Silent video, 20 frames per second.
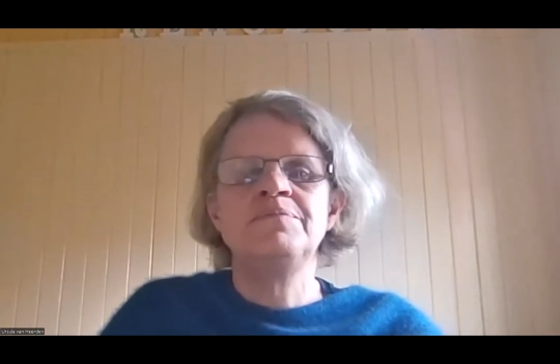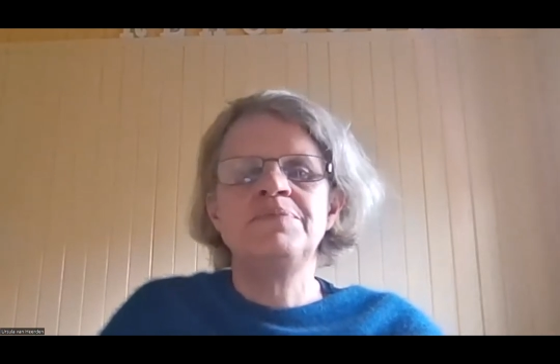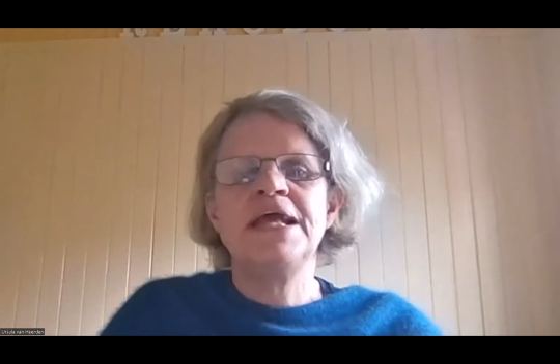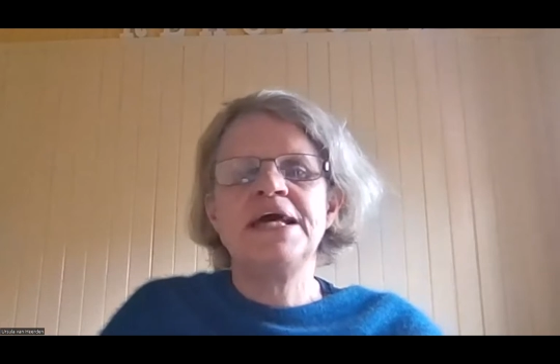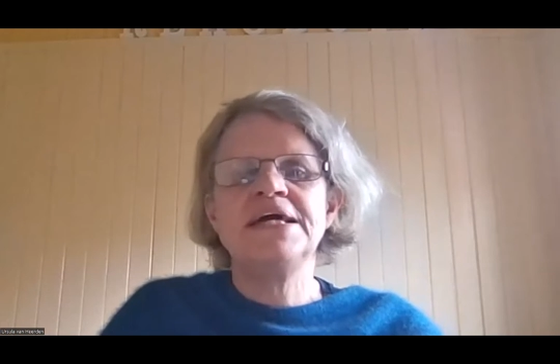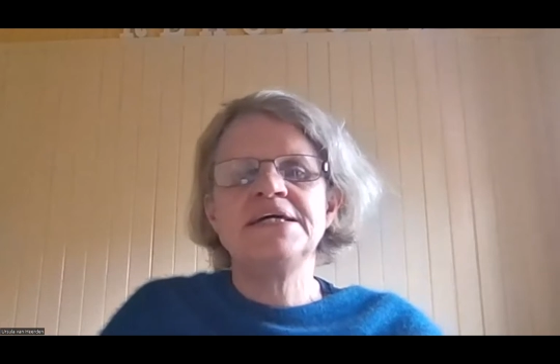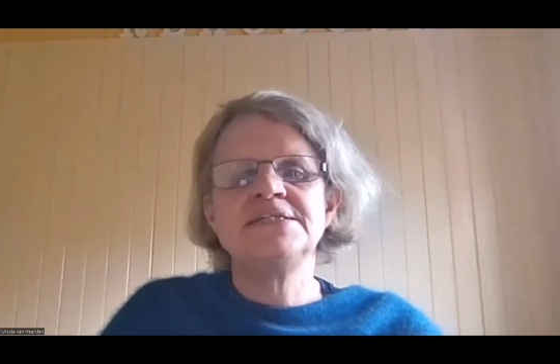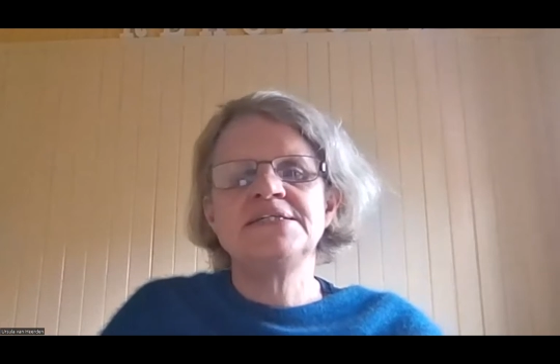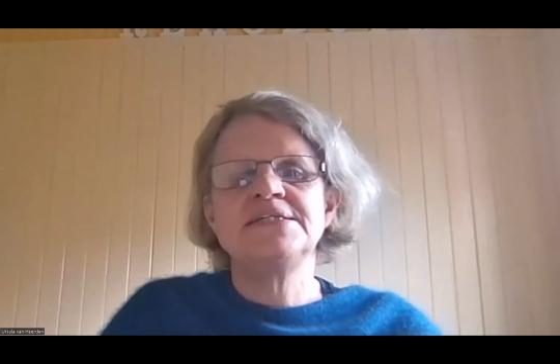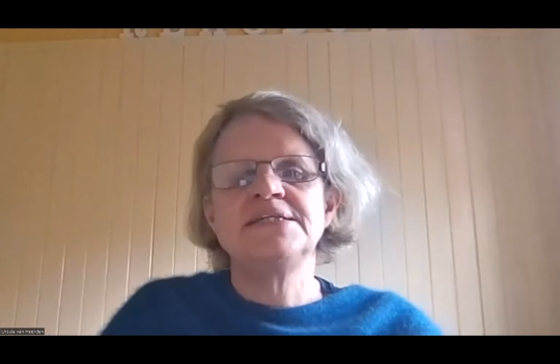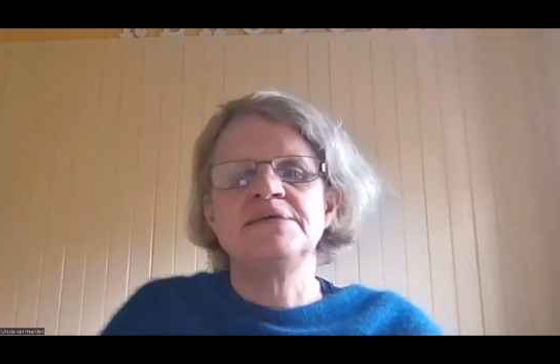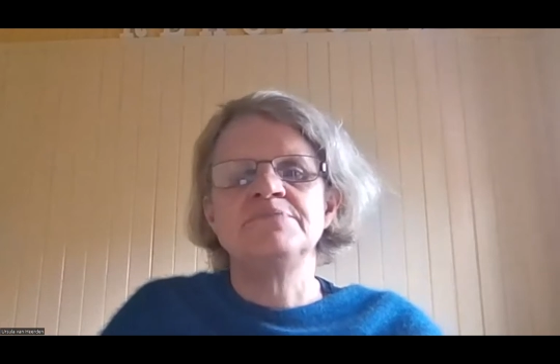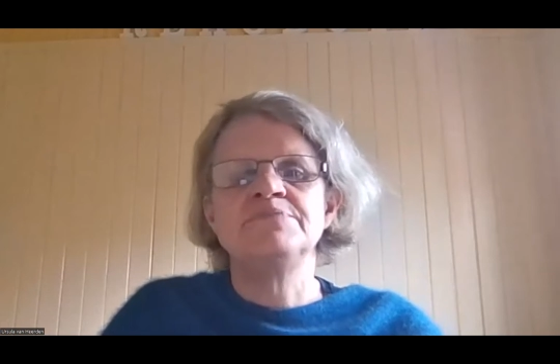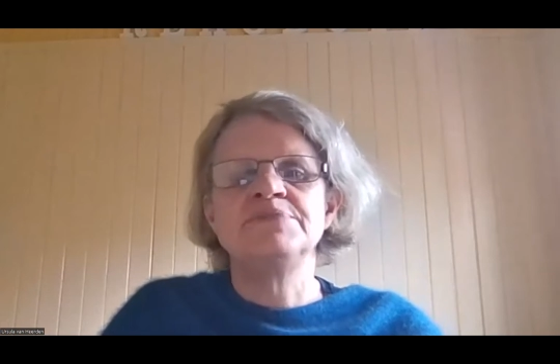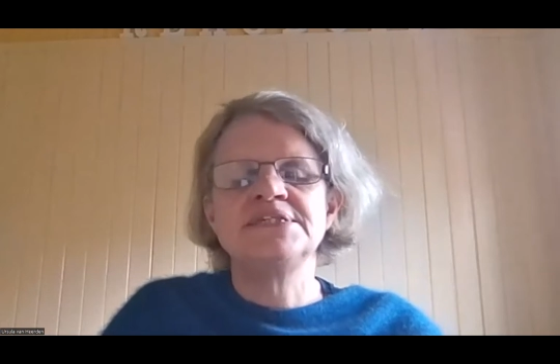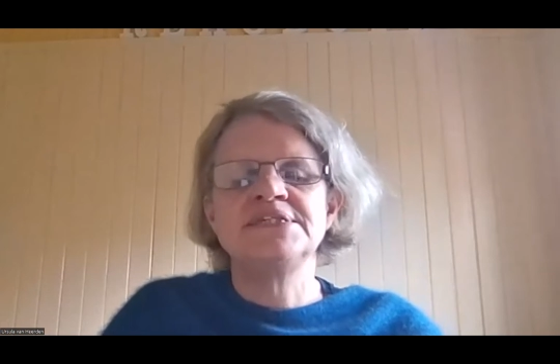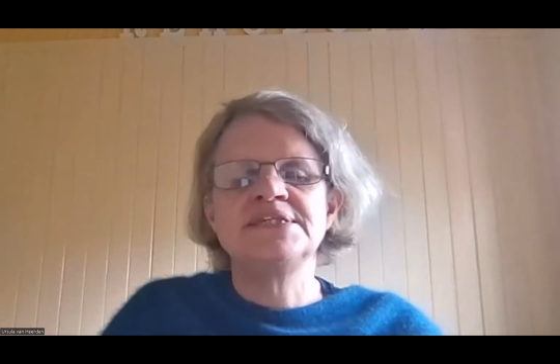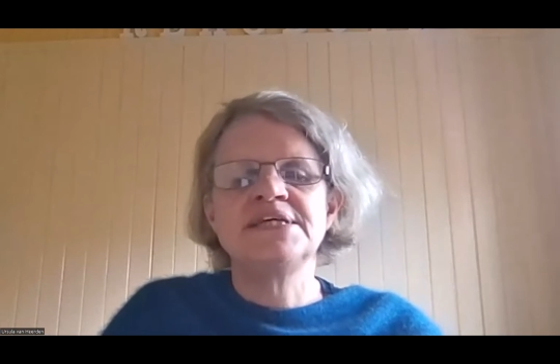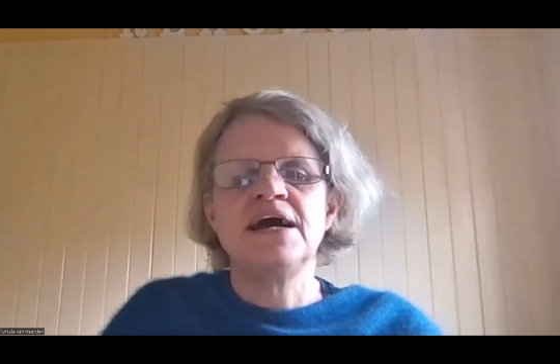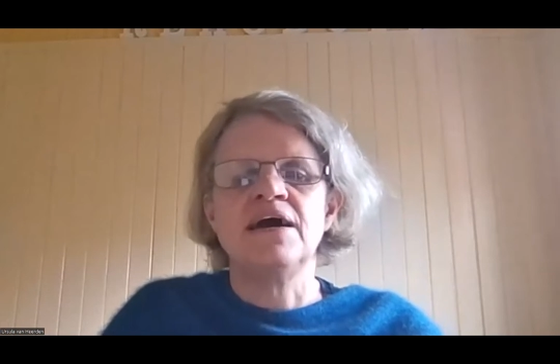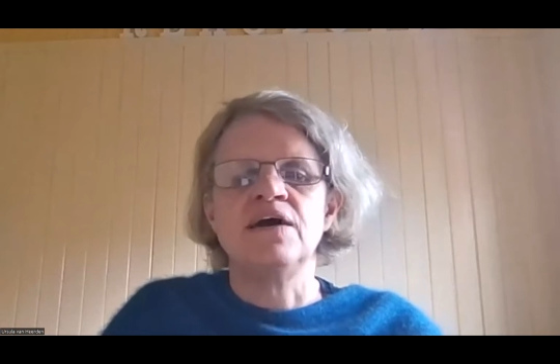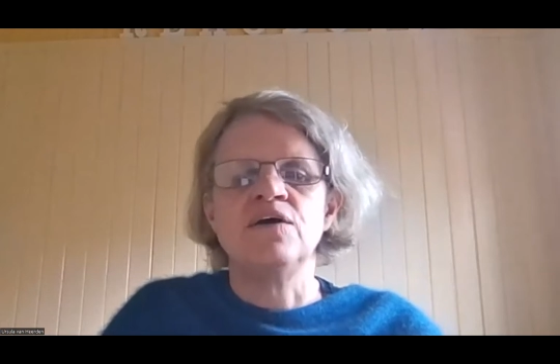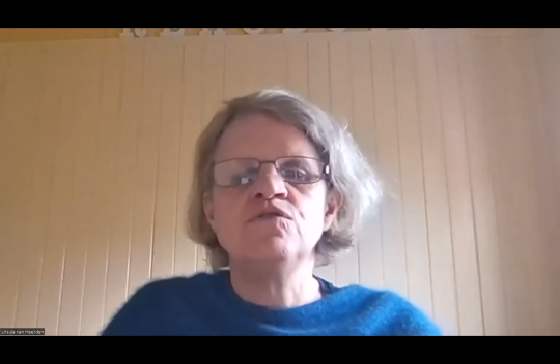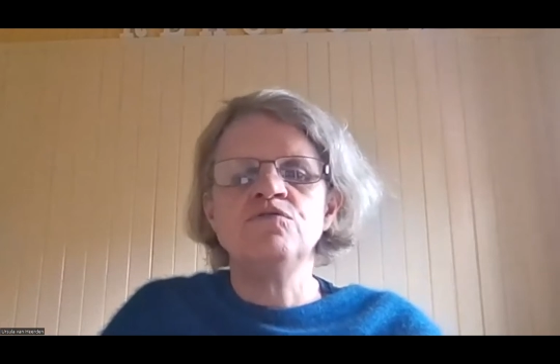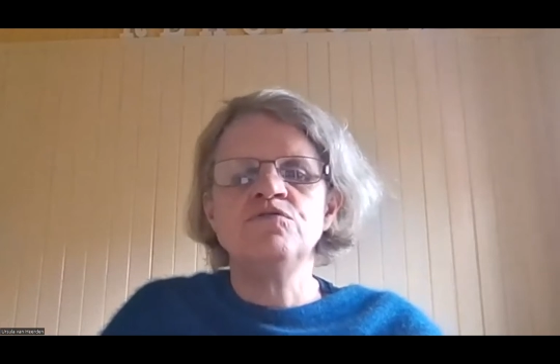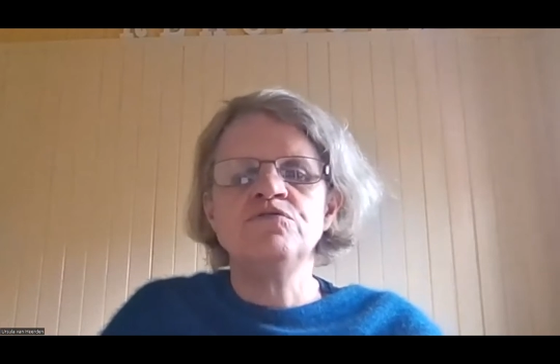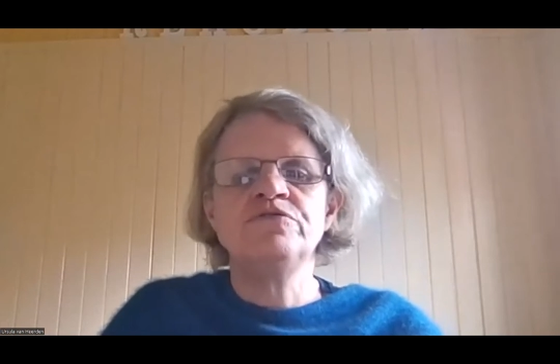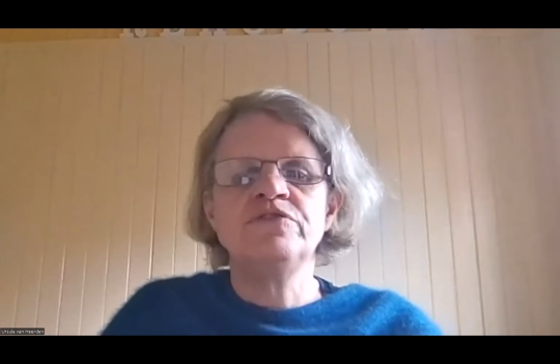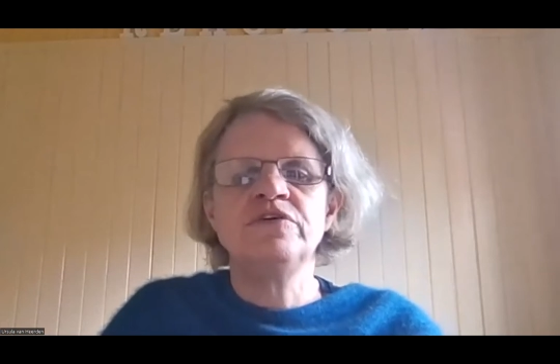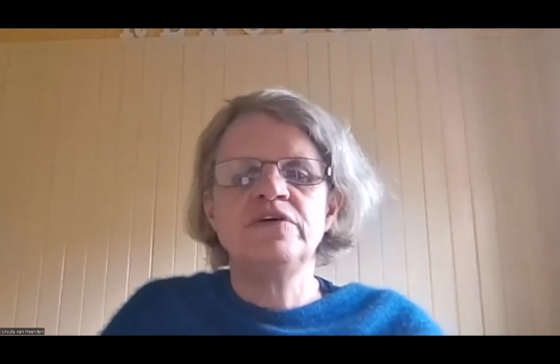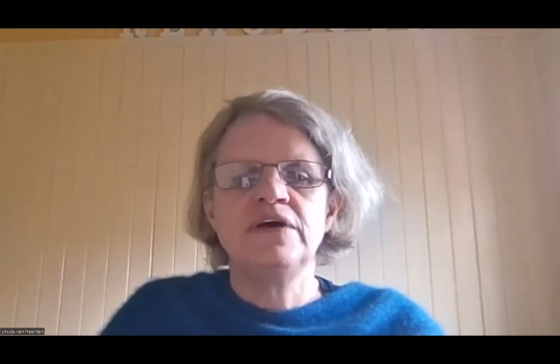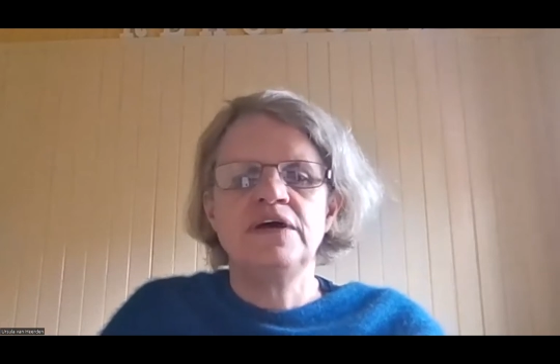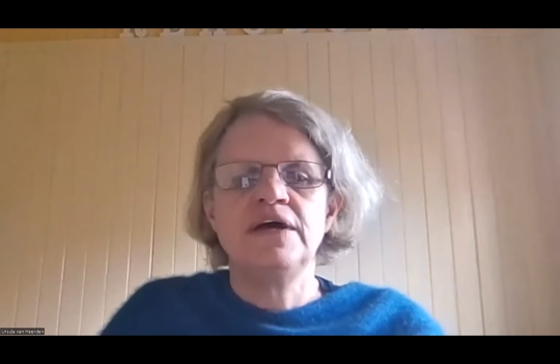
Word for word: place himself